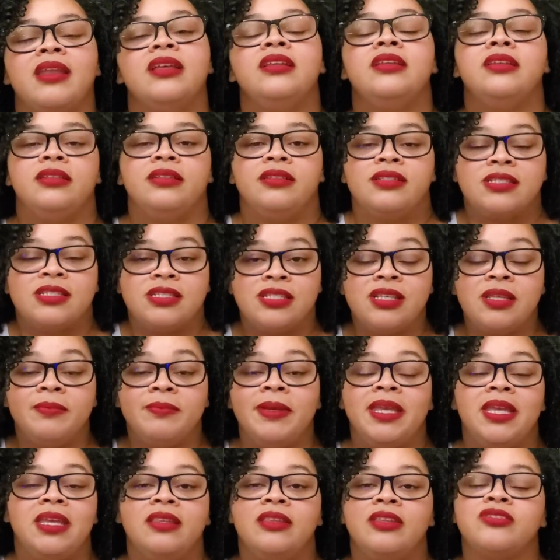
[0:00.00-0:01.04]
it to
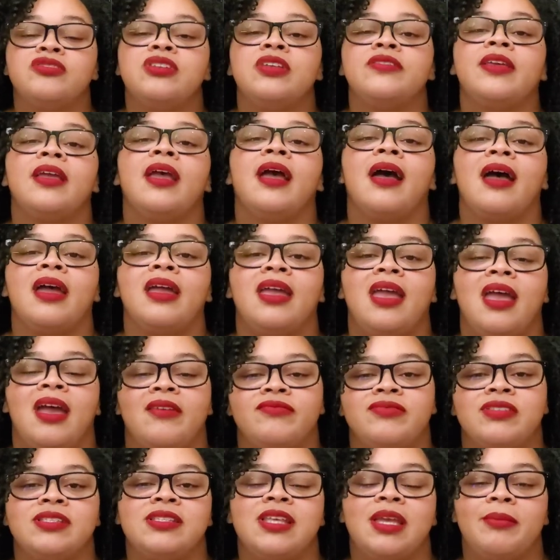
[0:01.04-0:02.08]
me. There's nothing I have
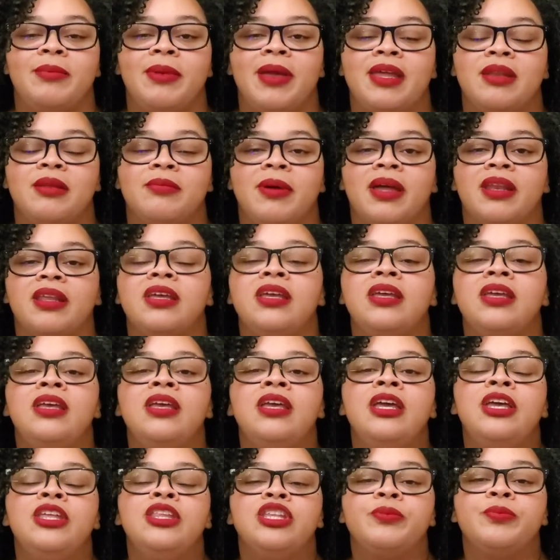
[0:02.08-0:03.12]
to say bad about it.
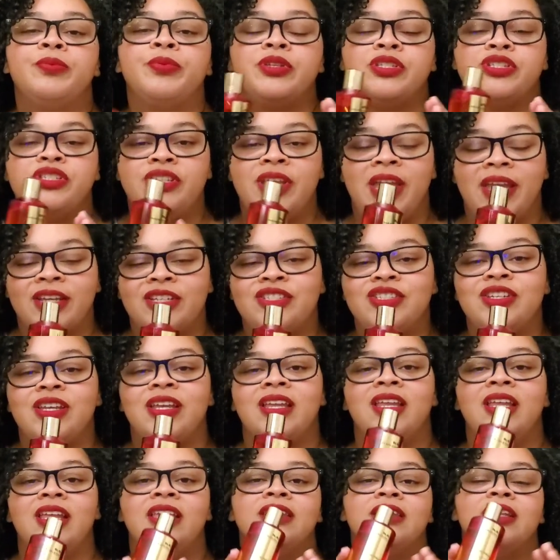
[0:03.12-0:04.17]
The
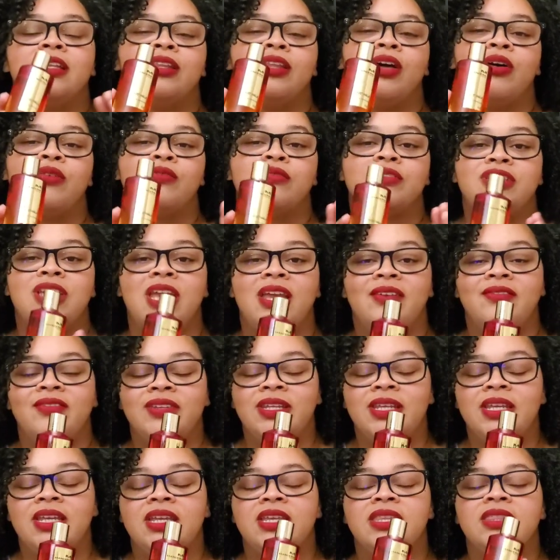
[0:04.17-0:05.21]
projection, the
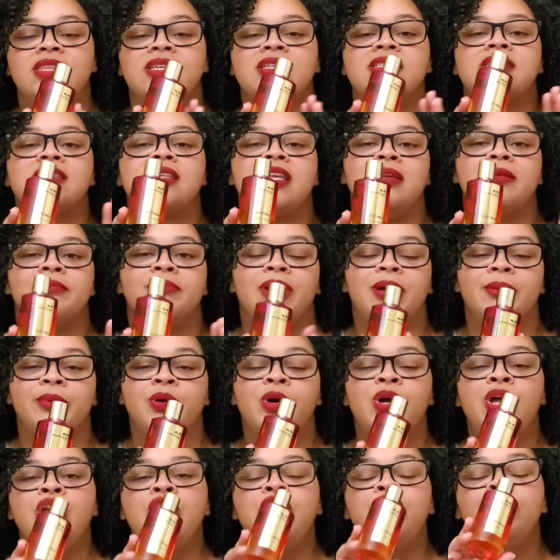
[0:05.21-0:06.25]
longevity, the scent
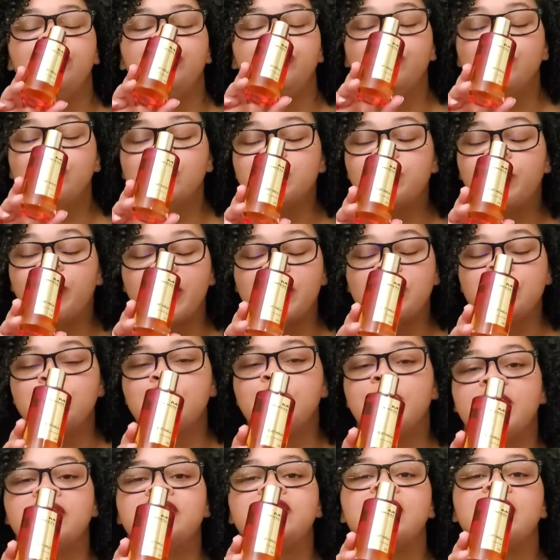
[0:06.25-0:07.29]
bubble. You spray too
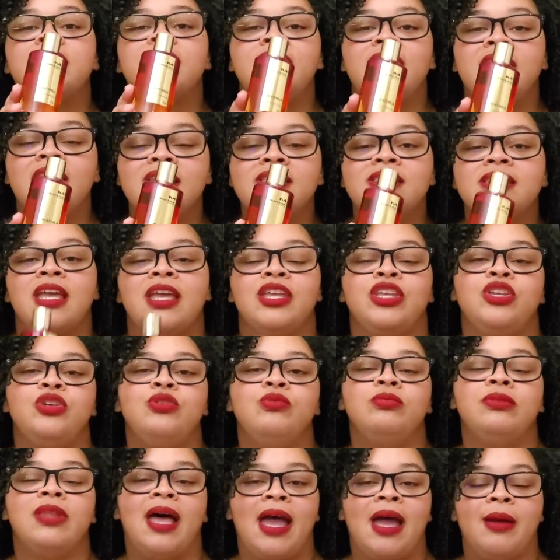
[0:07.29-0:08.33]
much of this and
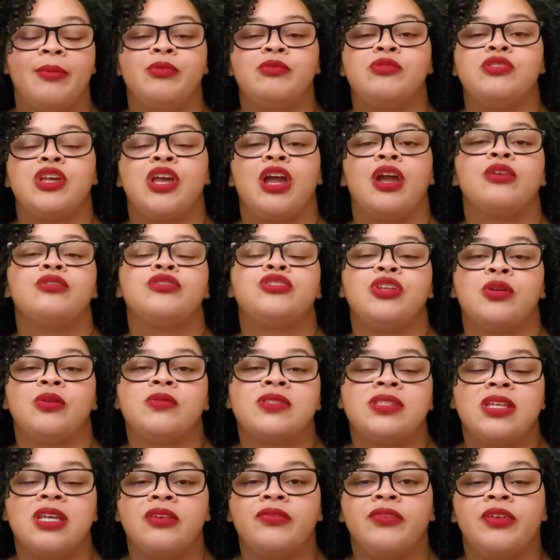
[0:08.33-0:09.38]
you liable to hurt
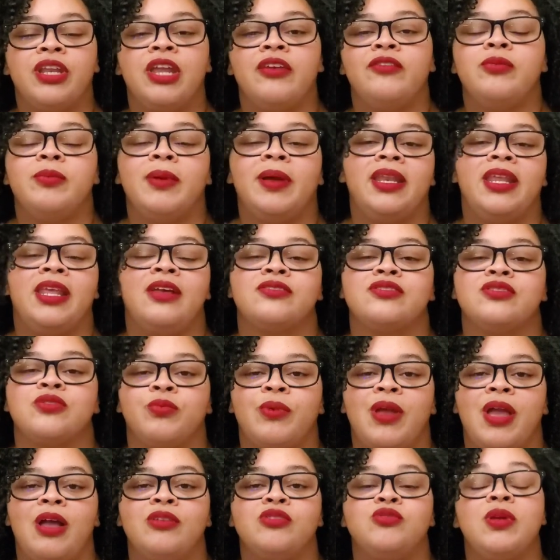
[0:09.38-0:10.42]
yourself and everybody else
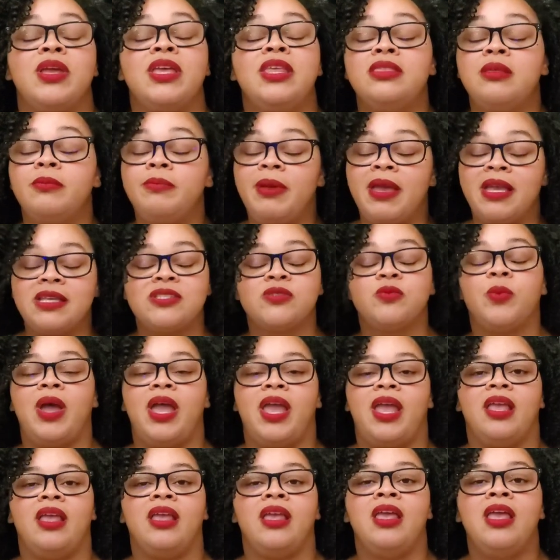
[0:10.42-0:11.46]
around you in the best
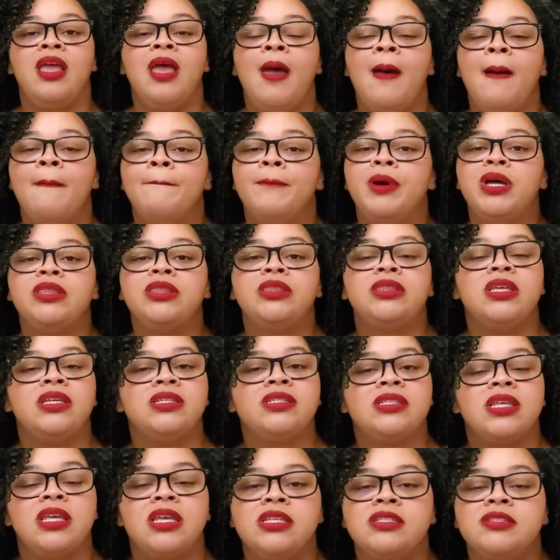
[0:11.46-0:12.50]
way. But
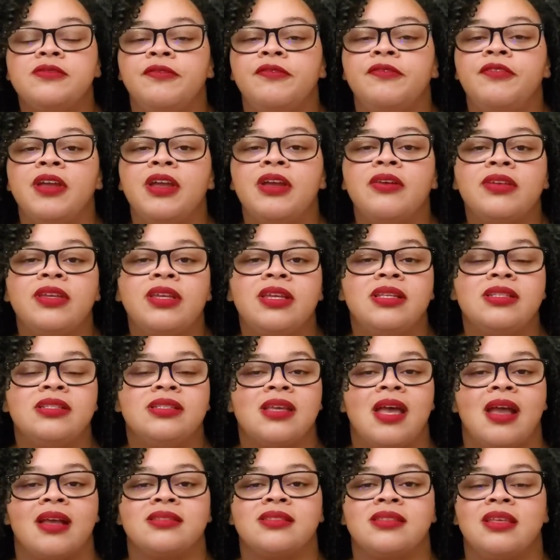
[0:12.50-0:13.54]
this is very
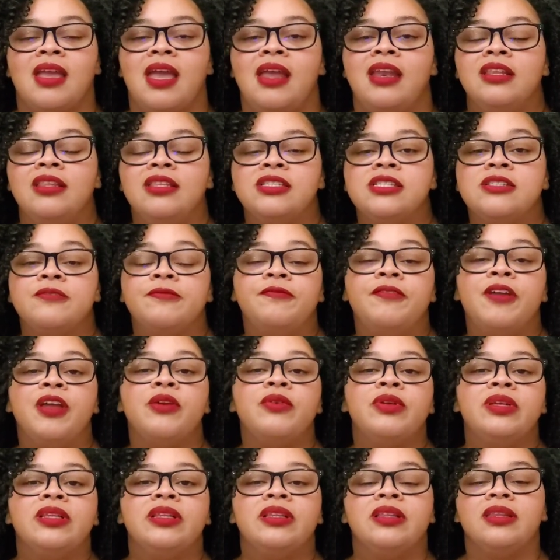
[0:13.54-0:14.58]
intoxicating. This is
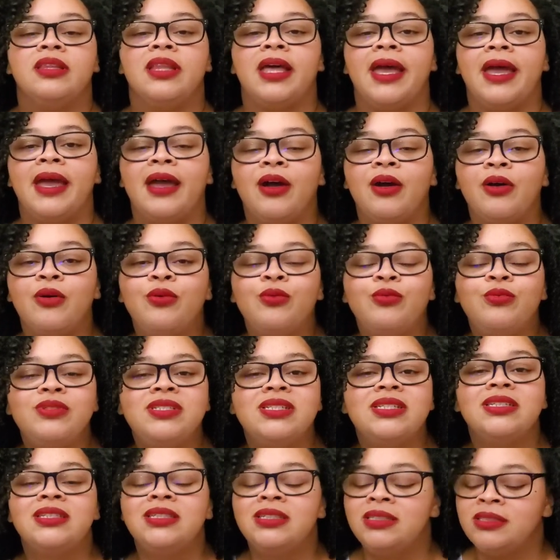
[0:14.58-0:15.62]
very
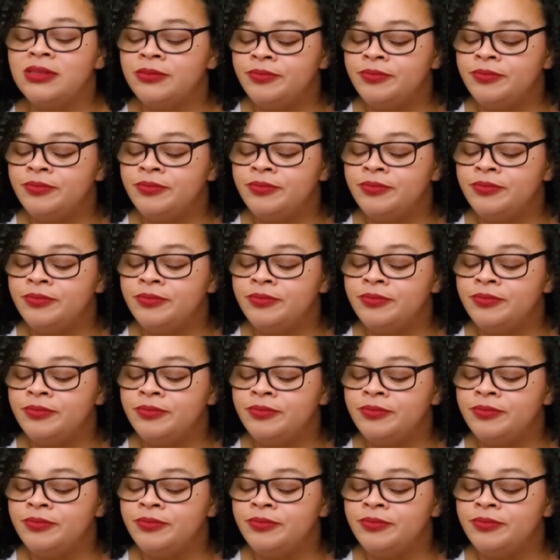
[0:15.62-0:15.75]
loud.